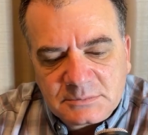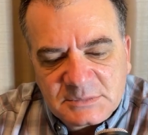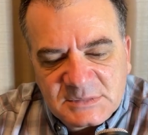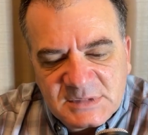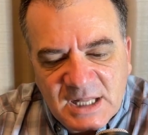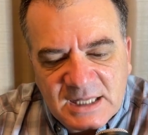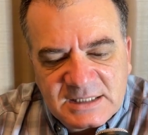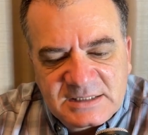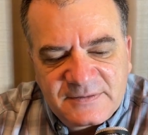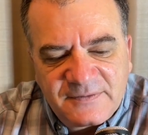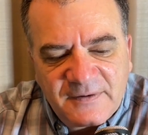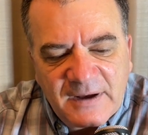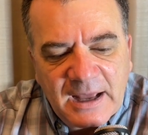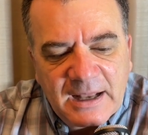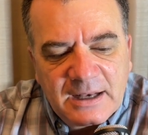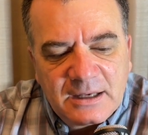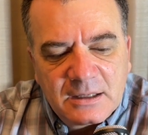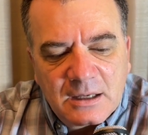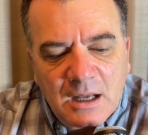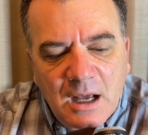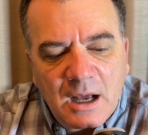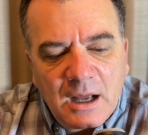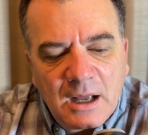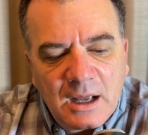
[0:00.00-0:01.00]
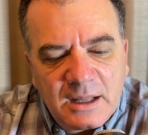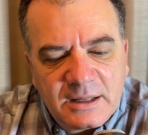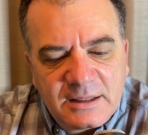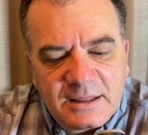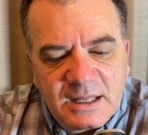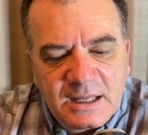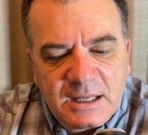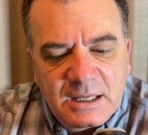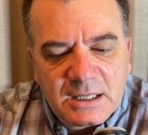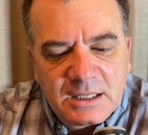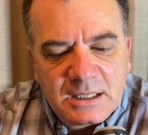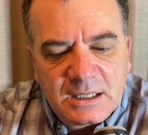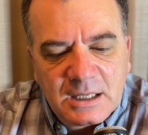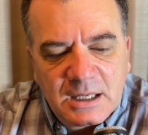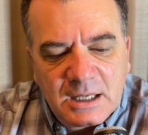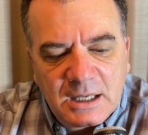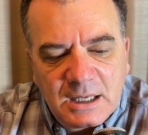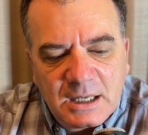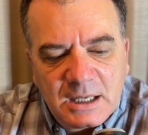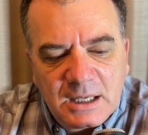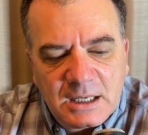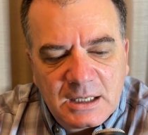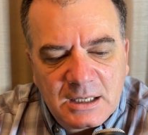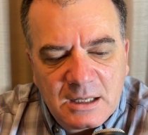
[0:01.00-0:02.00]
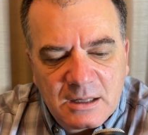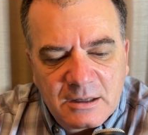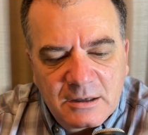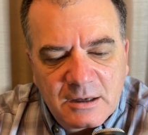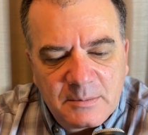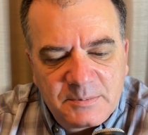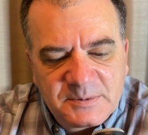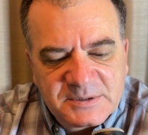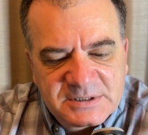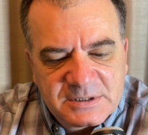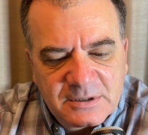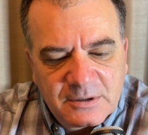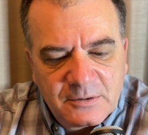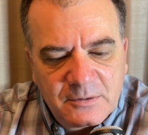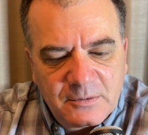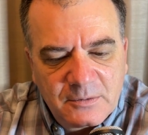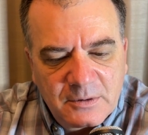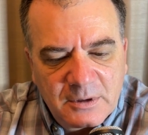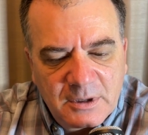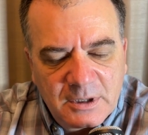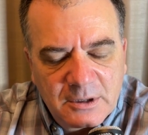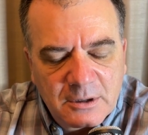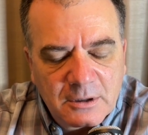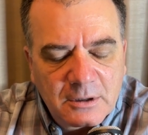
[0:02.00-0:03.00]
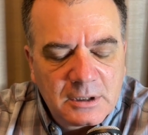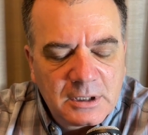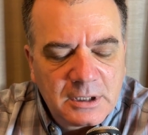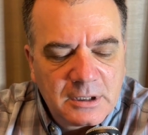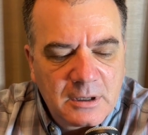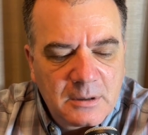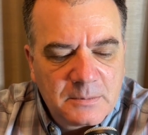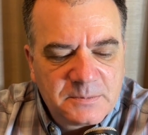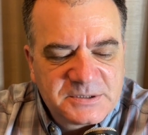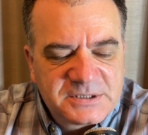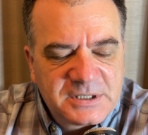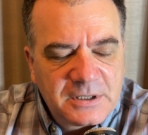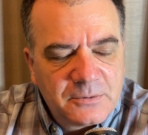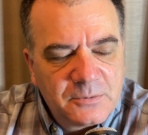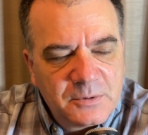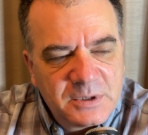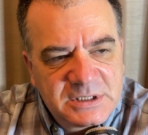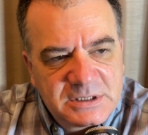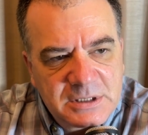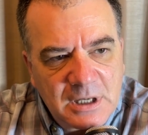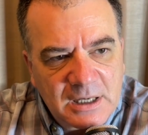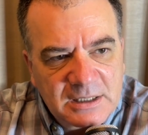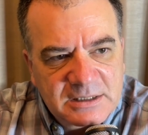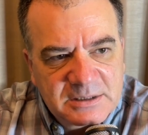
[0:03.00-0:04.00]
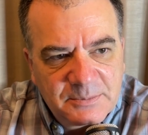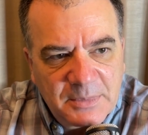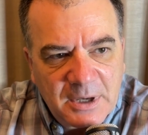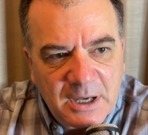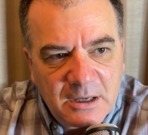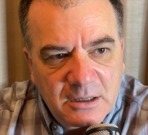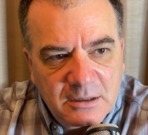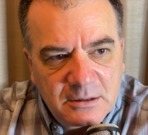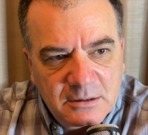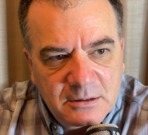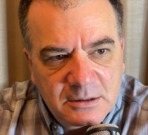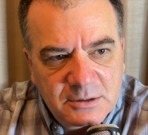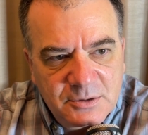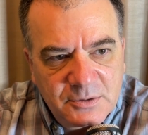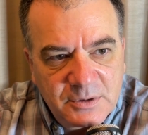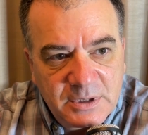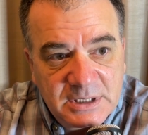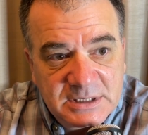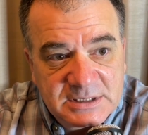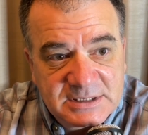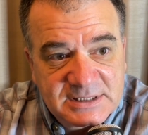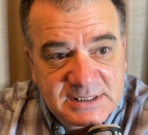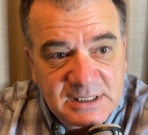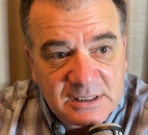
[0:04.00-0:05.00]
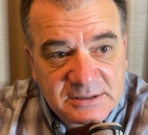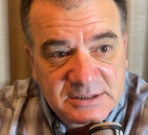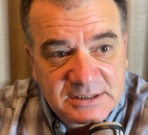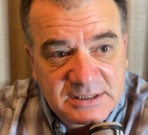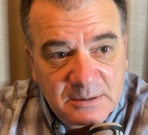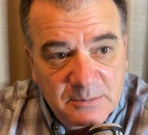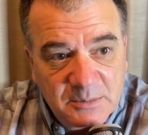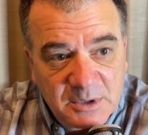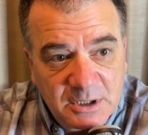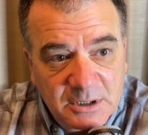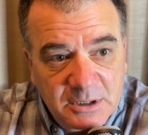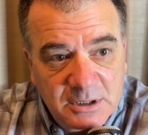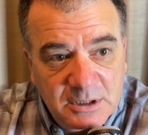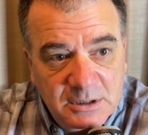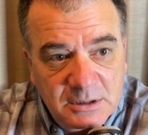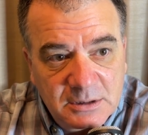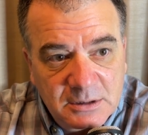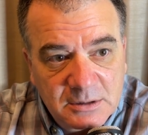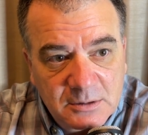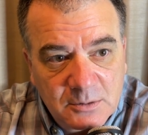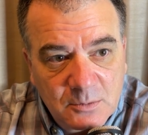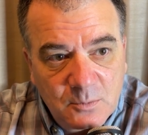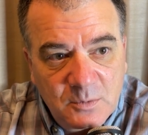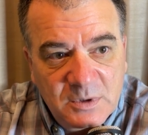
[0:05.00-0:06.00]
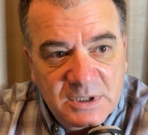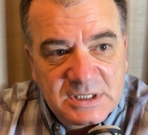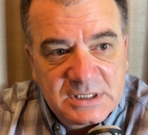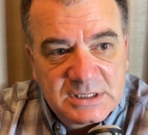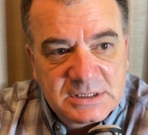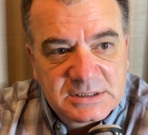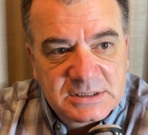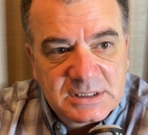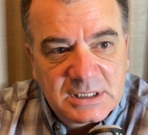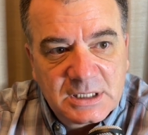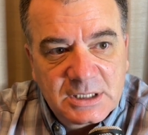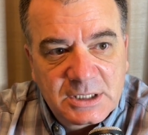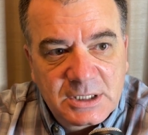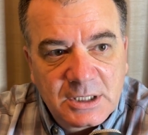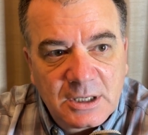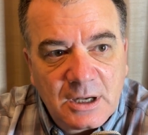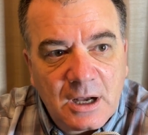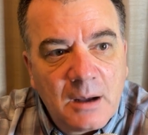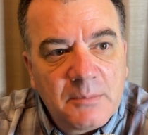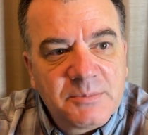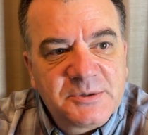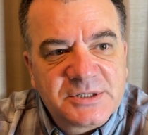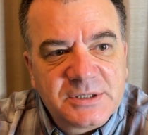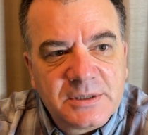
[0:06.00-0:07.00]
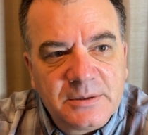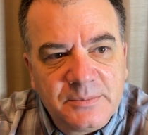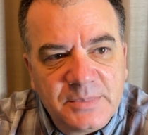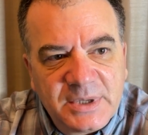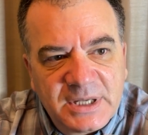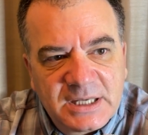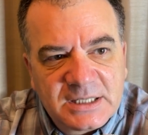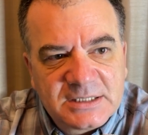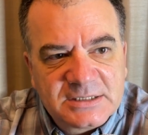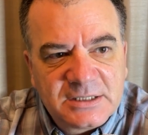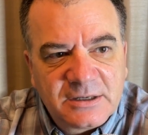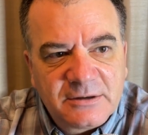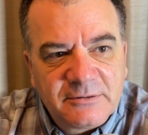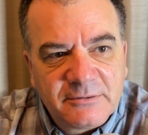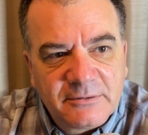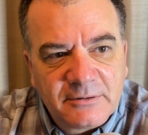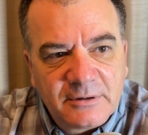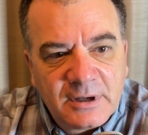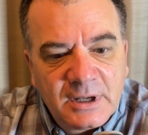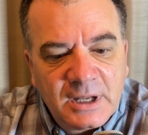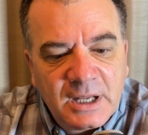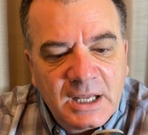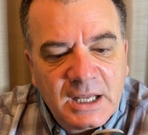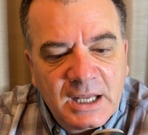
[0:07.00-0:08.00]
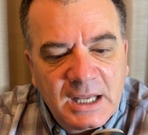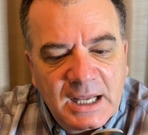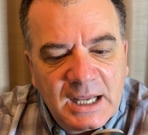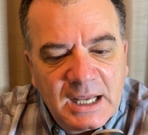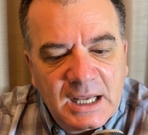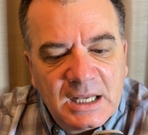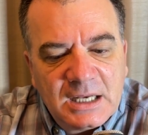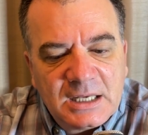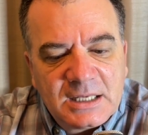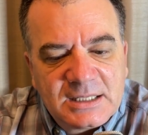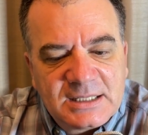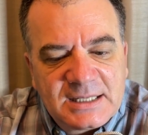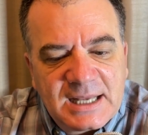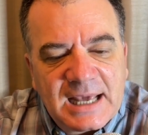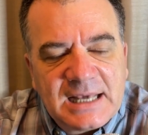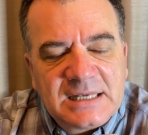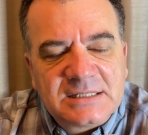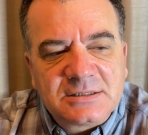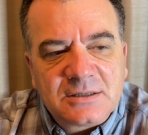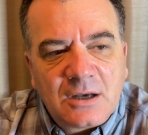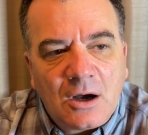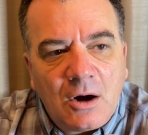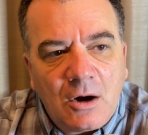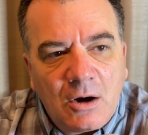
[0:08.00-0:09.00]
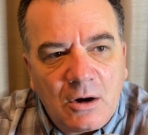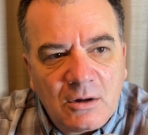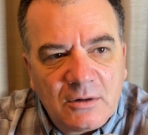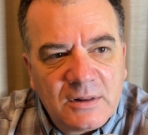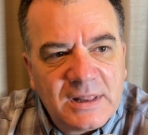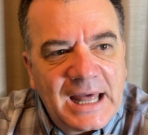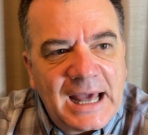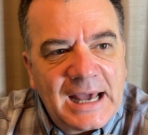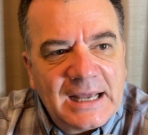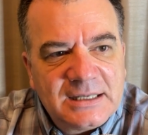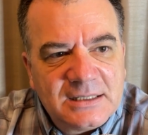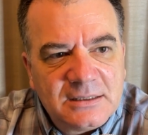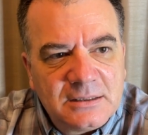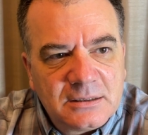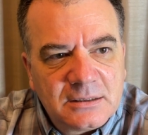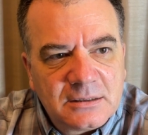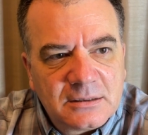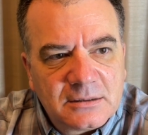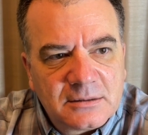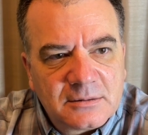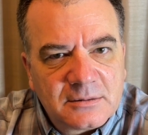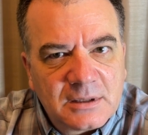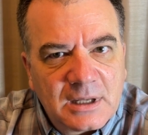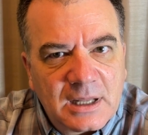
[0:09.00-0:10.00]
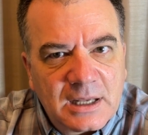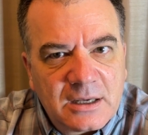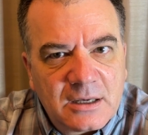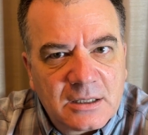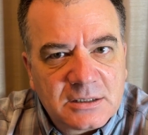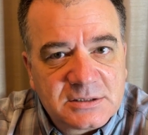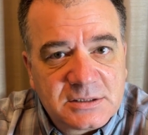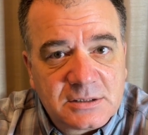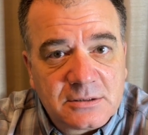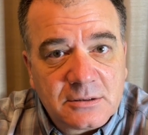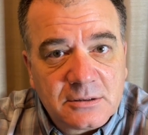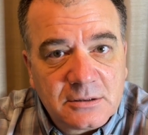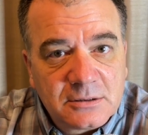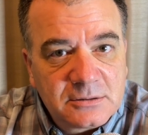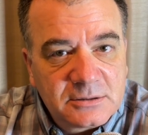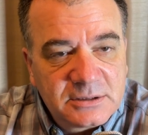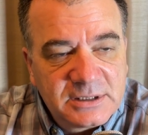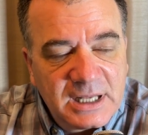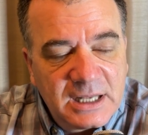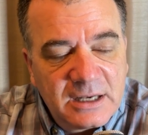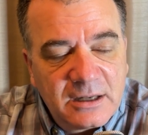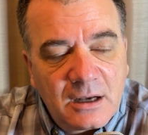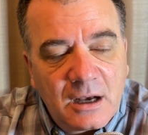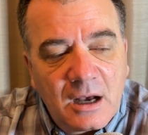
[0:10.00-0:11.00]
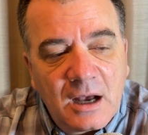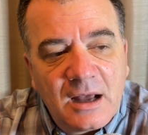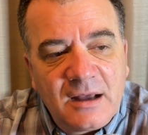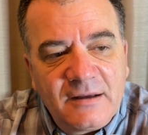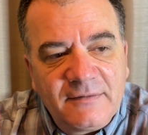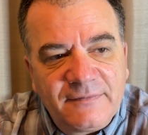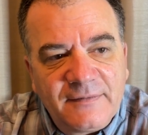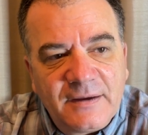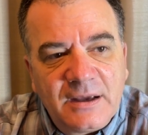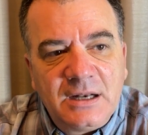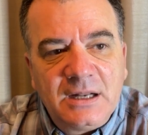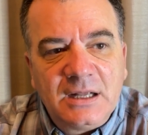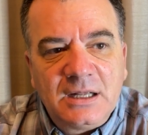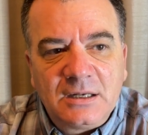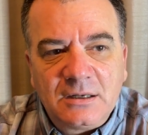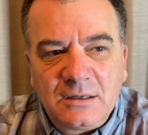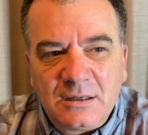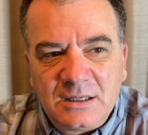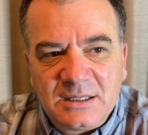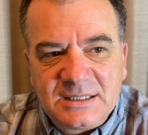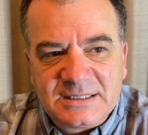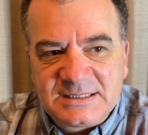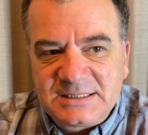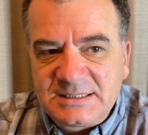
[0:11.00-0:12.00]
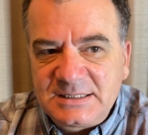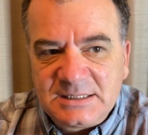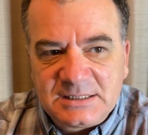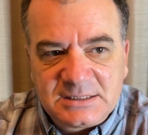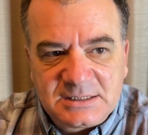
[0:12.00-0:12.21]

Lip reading: That's fine. I think in an earlier episode, we talked about doing sell similar was a good option because it takes all that like historical data off and it lists